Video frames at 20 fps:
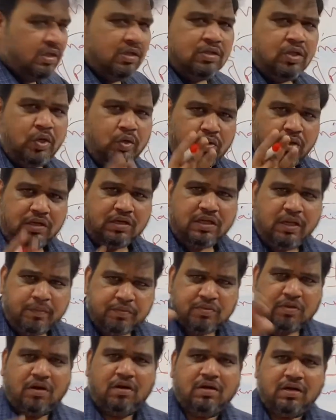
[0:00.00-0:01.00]
the uterine
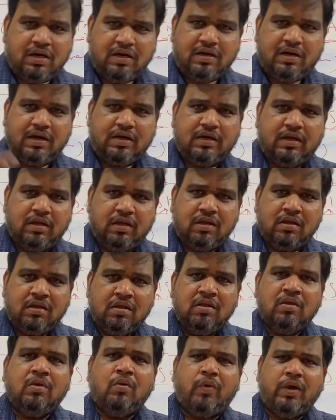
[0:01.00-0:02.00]
keeps on contracting.
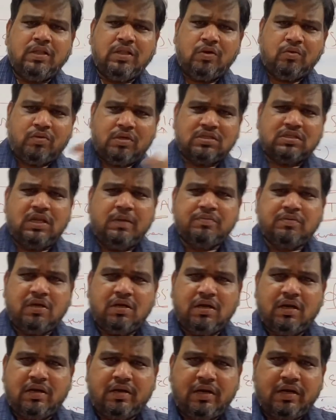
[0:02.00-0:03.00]
Why the uterus keeps on
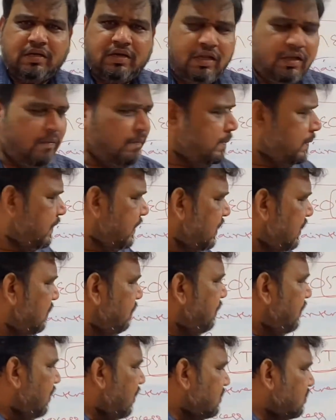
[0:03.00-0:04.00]
contracting?
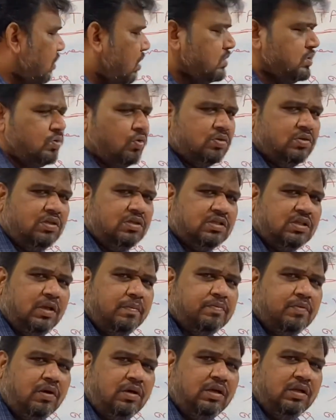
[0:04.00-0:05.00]
Because the oxytocin
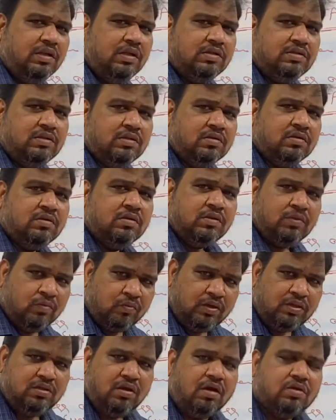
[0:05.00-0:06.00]
keeps on increasing.
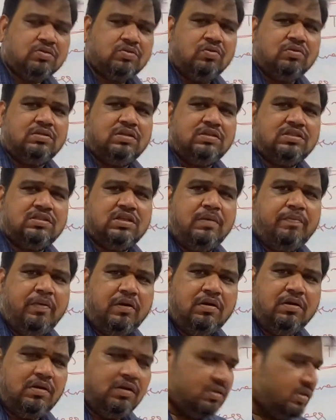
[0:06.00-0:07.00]
Why the oxytocin keeps
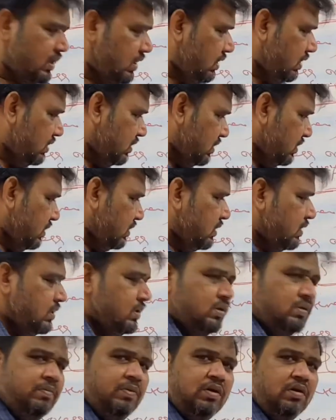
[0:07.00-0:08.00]
on increasing?
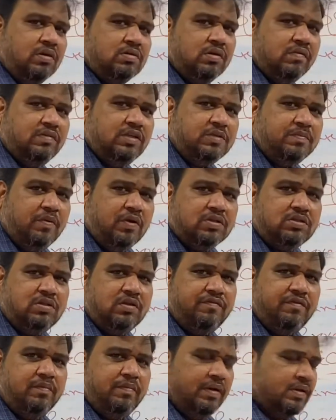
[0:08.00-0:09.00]
Because of this
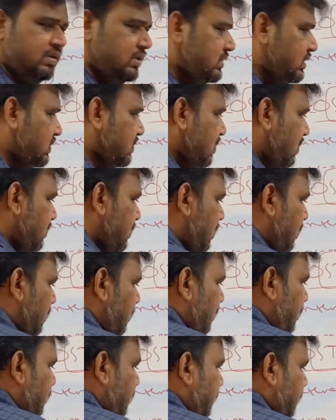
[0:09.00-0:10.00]
positive feedback. This is called a
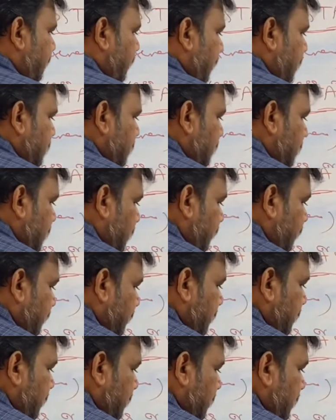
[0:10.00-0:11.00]

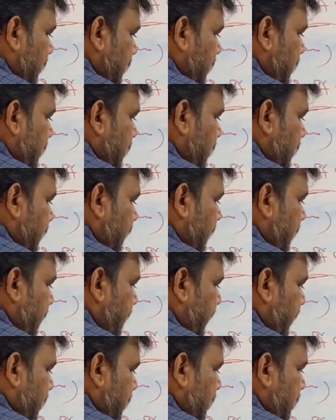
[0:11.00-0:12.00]
positive
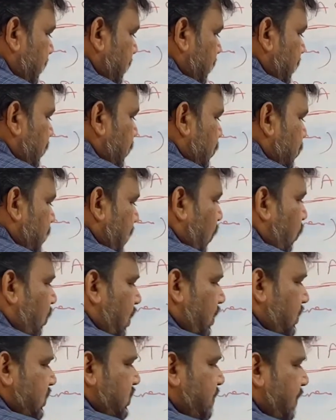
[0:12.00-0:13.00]
feedback. So how
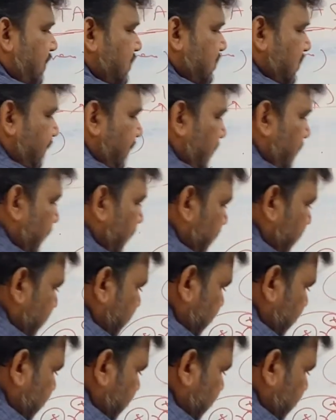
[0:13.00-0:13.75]
long this positive feedback